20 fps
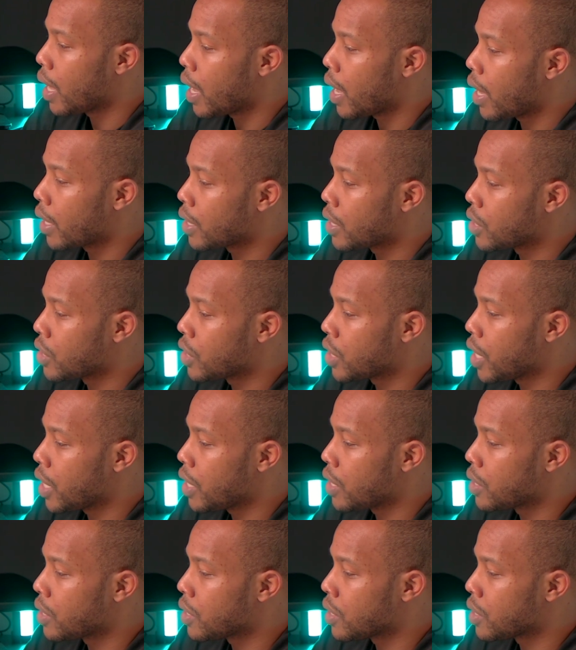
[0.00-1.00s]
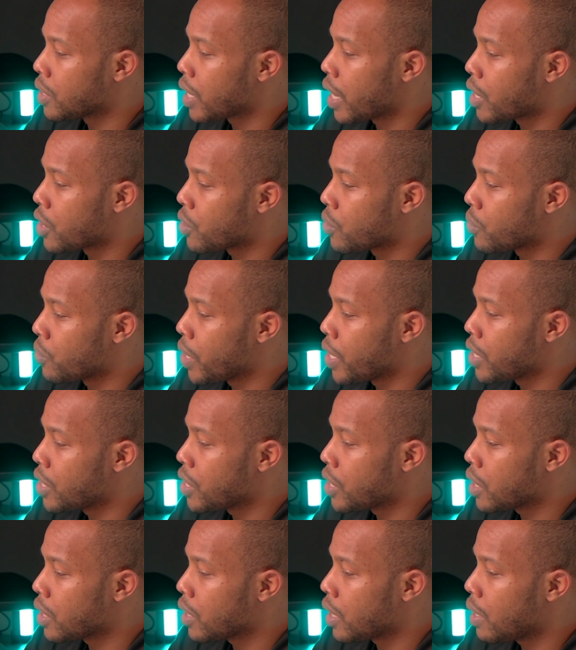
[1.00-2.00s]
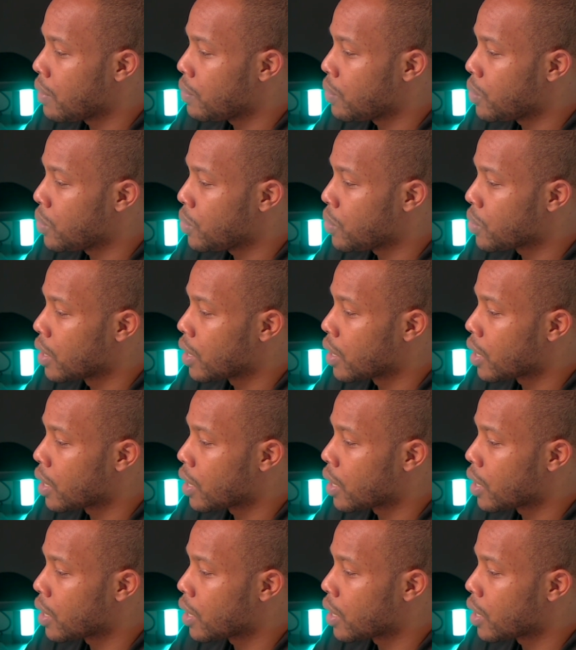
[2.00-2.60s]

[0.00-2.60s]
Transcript: I can change the saturation levels,